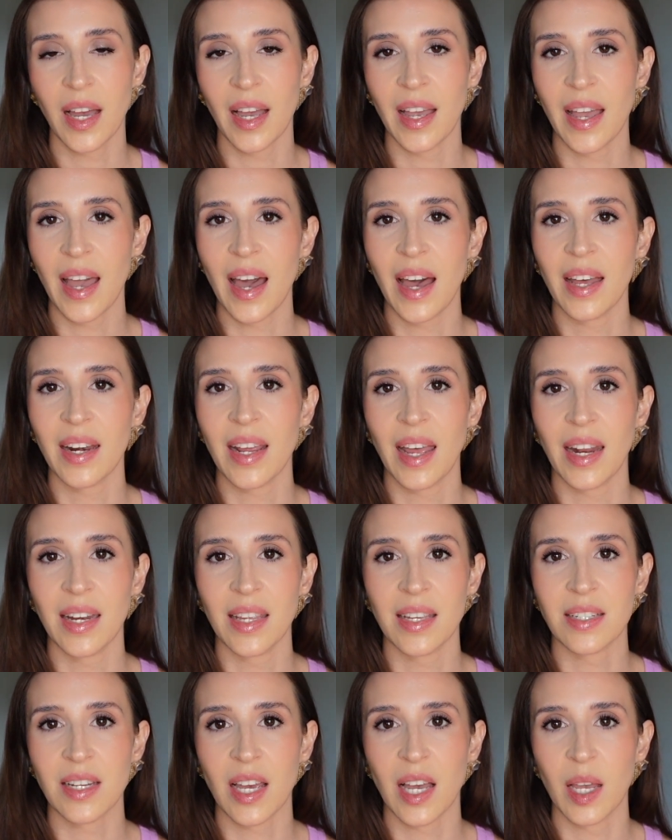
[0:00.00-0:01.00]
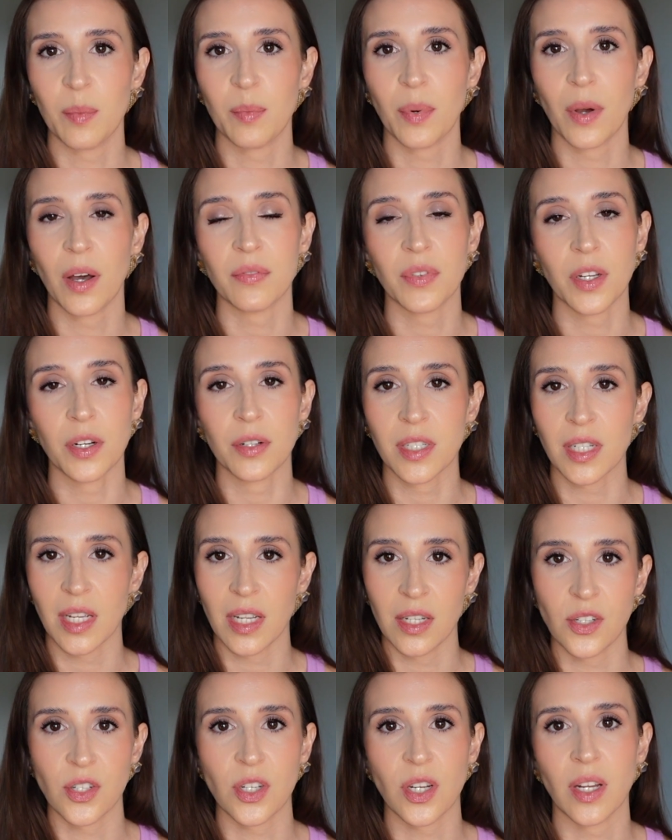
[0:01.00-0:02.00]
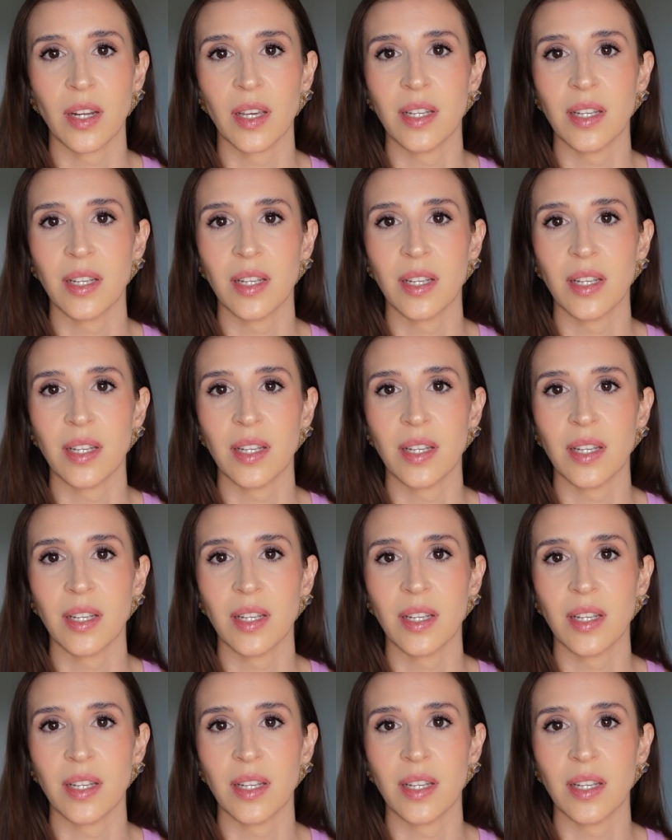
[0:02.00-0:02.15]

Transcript: I had any type of irritation.